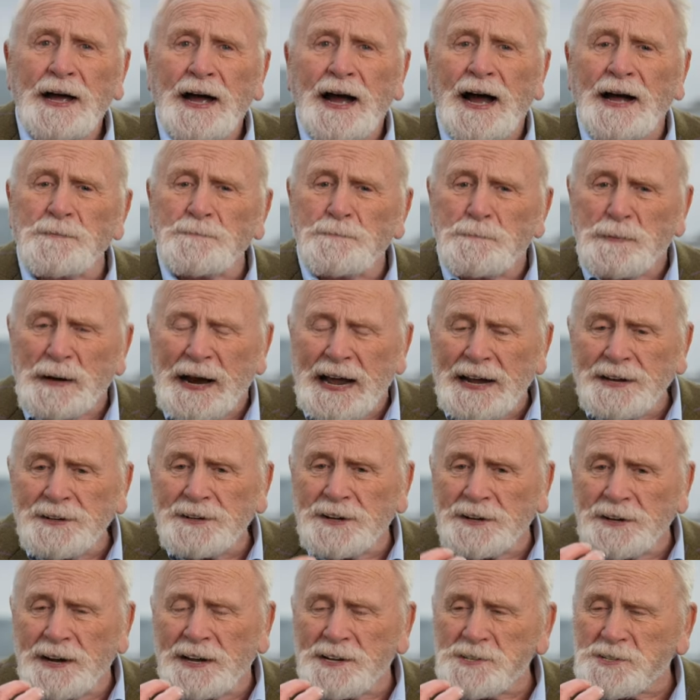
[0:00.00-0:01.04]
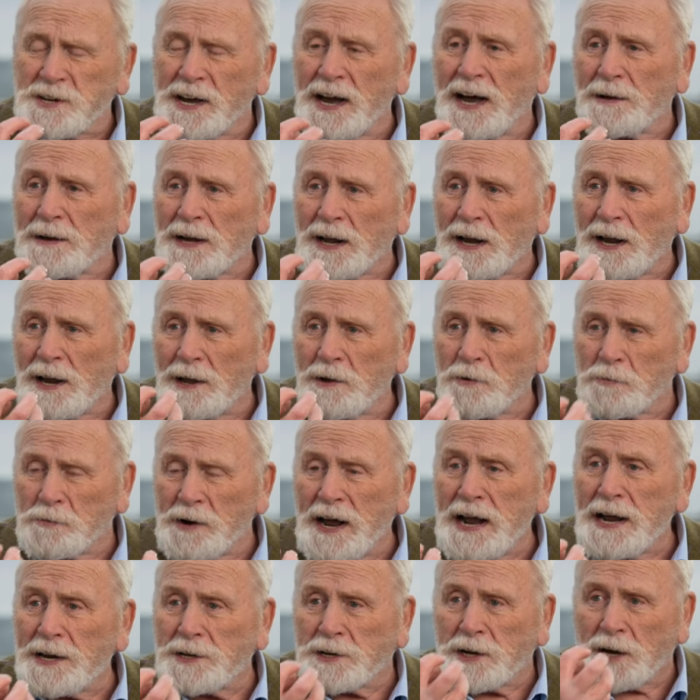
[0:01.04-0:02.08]
and Brendan has got a cl
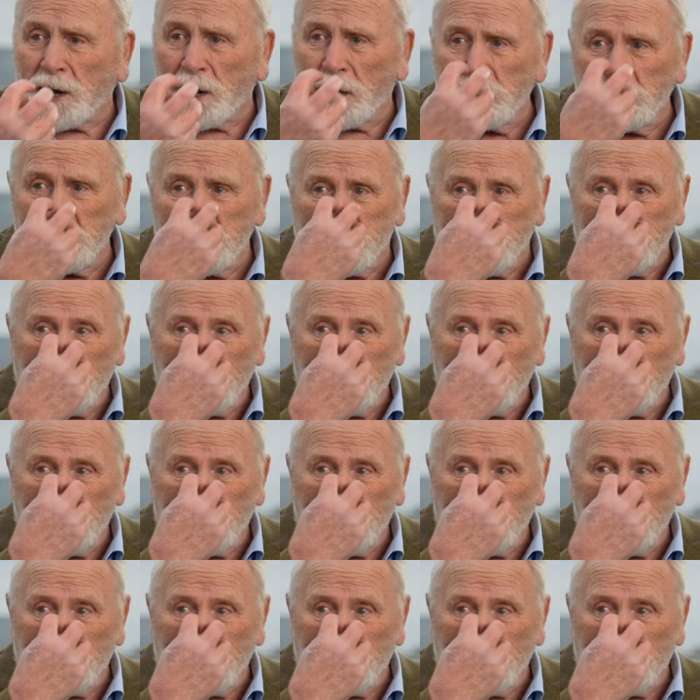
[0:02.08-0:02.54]
red clown's